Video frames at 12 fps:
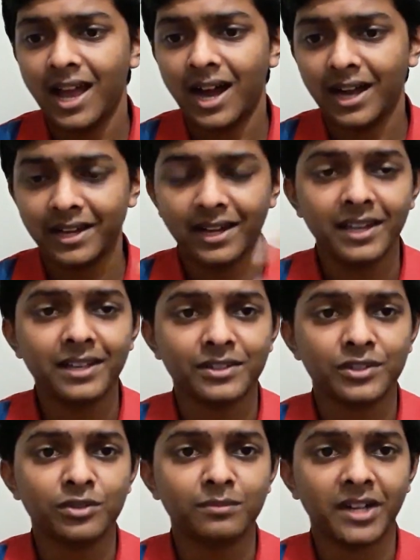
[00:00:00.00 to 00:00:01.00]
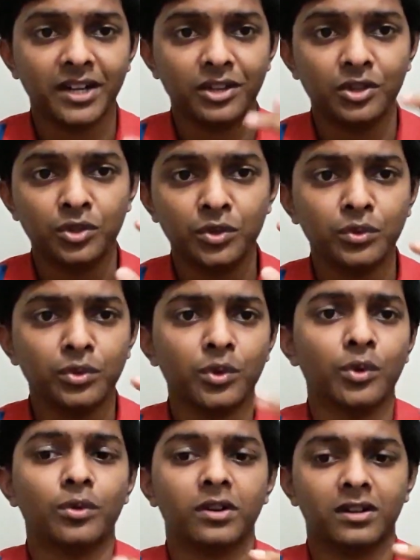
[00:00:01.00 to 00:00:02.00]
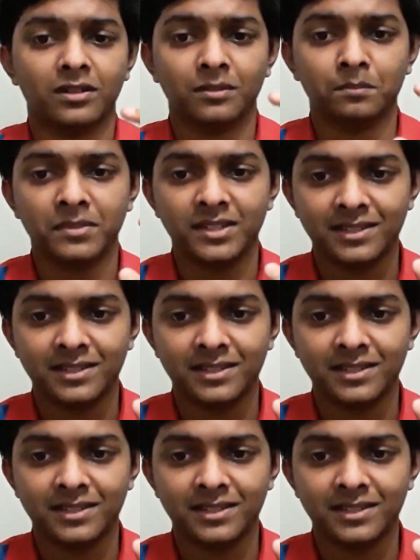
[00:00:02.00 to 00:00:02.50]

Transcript: I really assume that you know uh,